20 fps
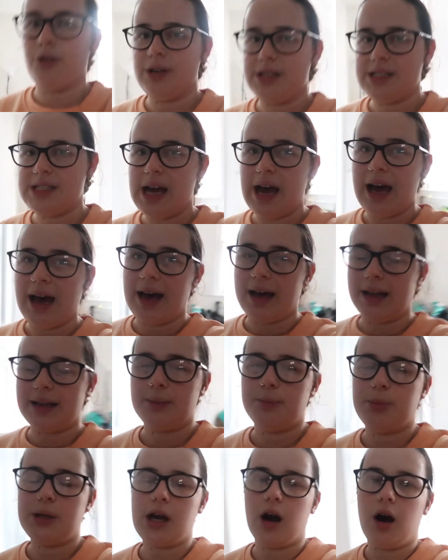and tan
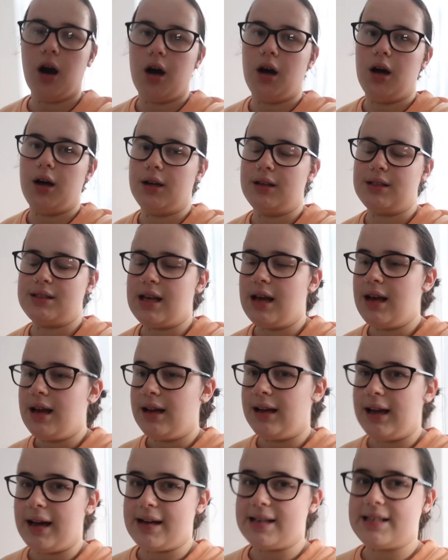because,
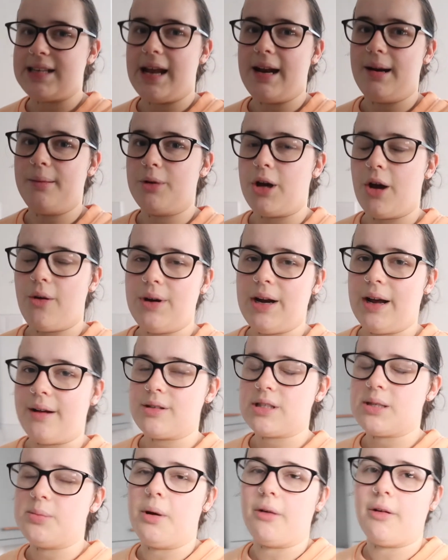like I said, I'm going
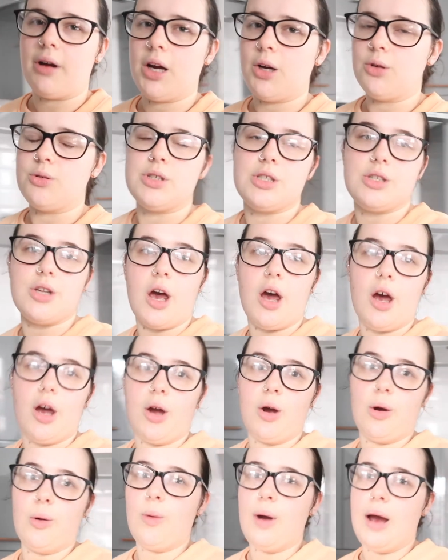out tomorrow,
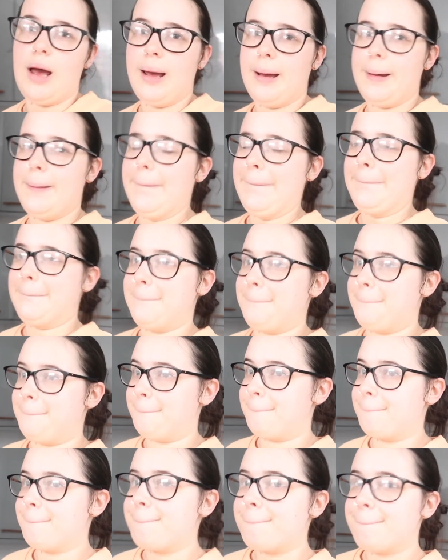so
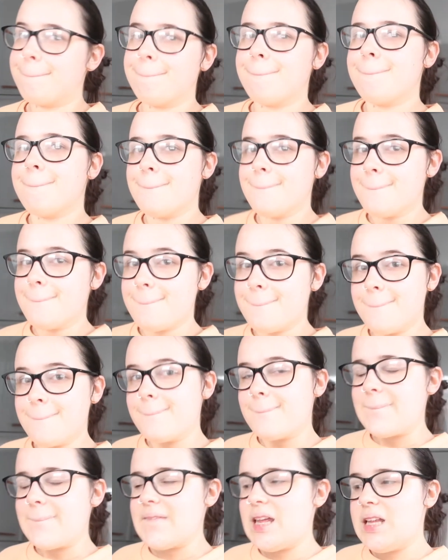um,
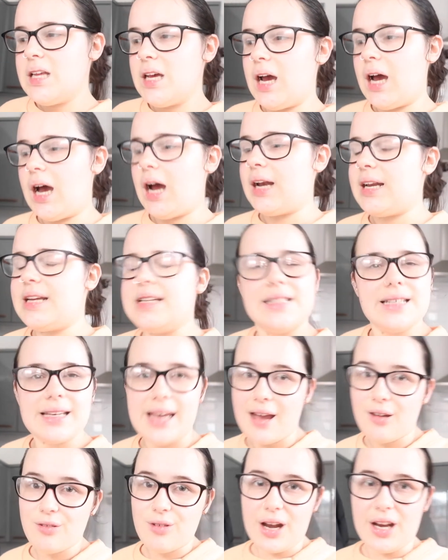I need to
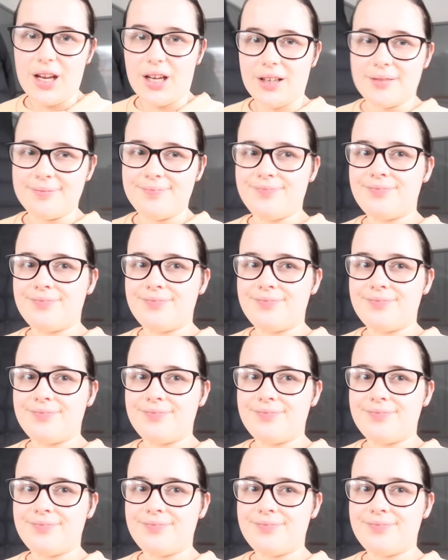get ready